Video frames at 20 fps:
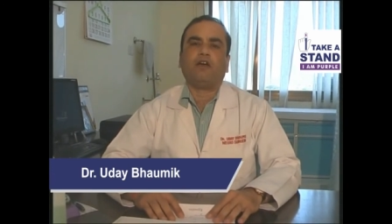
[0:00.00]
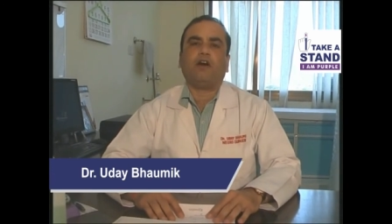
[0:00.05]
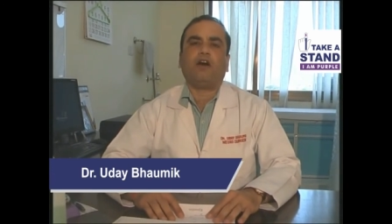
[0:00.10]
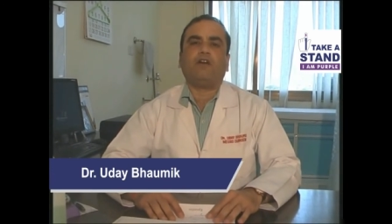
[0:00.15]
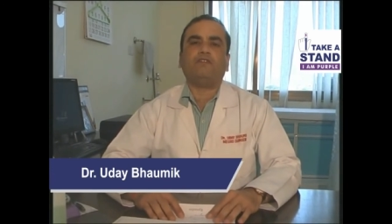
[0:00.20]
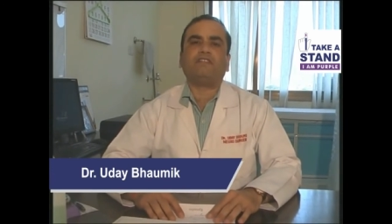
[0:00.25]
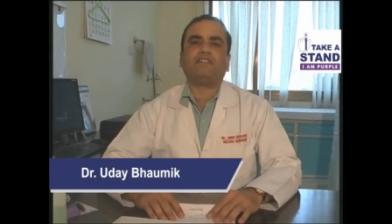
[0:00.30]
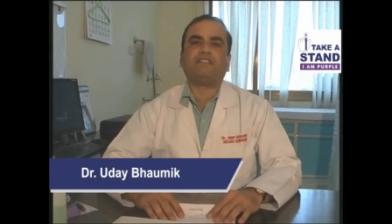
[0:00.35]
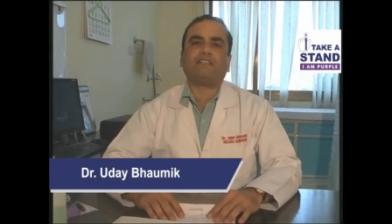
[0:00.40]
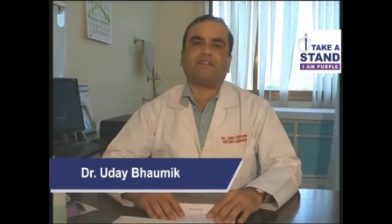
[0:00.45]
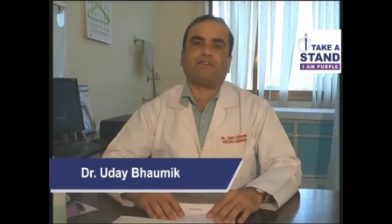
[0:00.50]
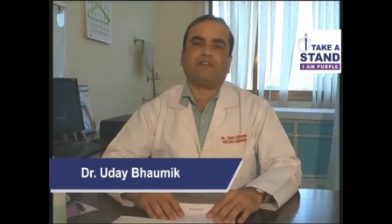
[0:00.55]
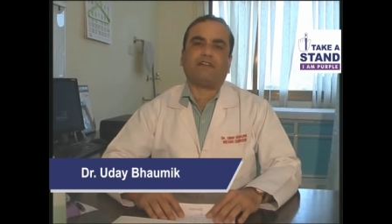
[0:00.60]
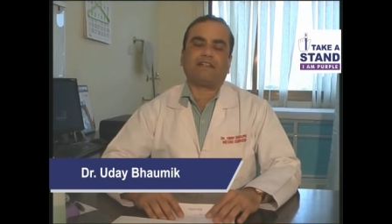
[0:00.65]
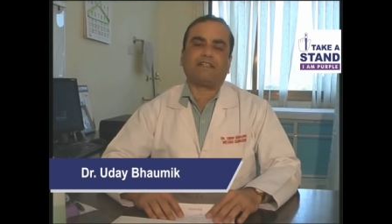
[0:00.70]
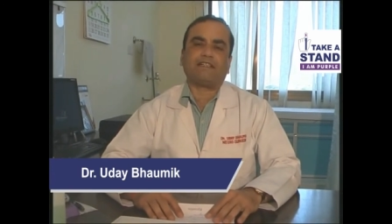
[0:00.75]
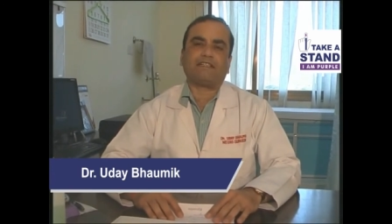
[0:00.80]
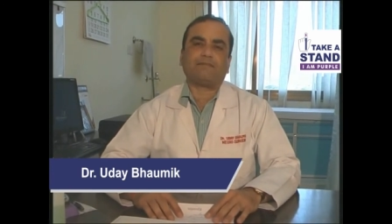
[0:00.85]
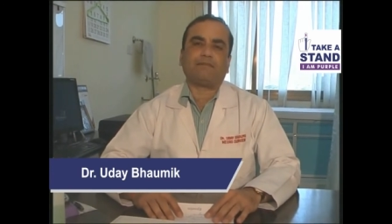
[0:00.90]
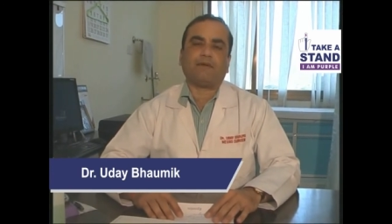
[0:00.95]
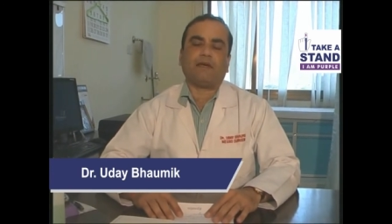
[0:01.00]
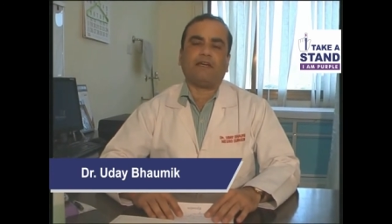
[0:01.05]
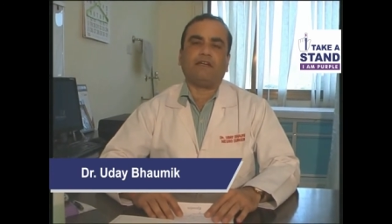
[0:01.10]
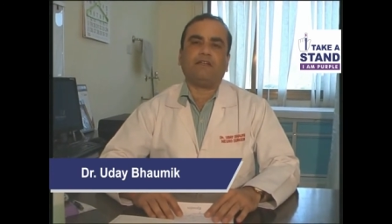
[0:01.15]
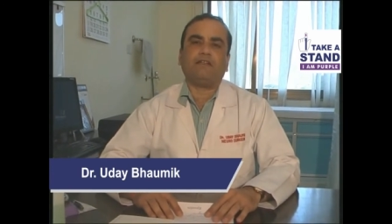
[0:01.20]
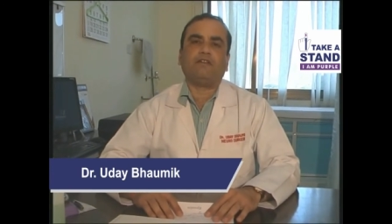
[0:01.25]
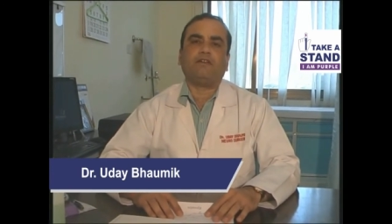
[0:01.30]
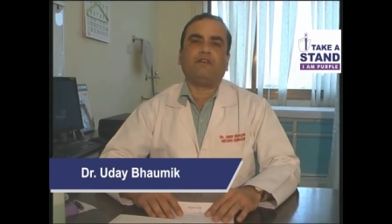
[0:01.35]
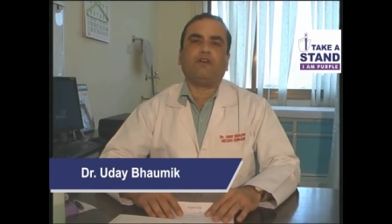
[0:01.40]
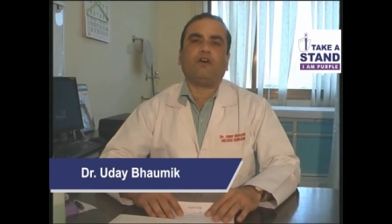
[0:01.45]
of the cervical
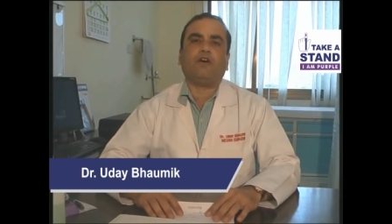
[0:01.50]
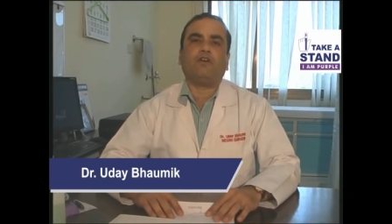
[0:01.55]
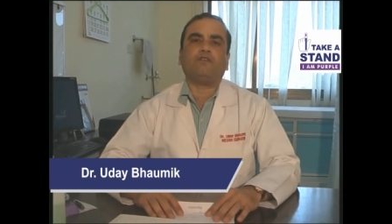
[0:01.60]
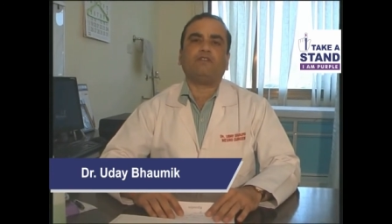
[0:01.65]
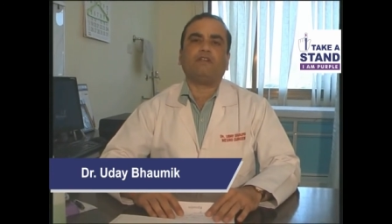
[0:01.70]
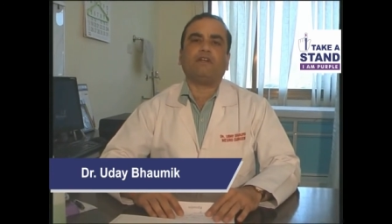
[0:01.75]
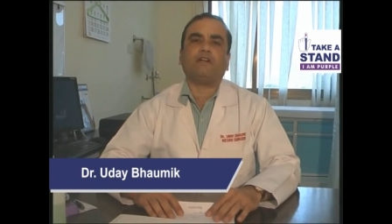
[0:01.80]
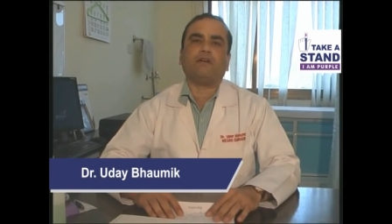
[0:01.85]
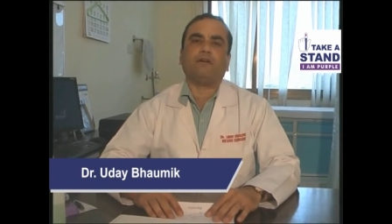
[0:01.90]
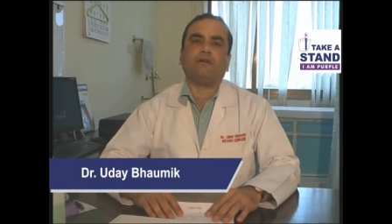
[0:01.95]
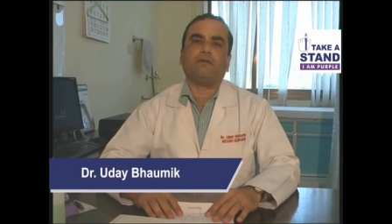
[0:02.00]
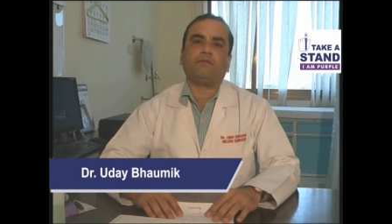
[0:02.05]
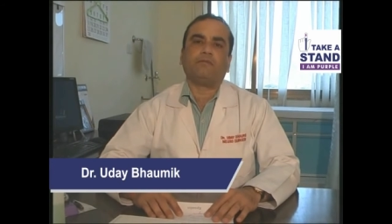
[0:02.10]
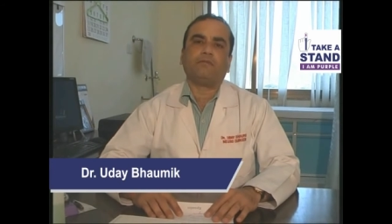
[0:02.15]
spine, of the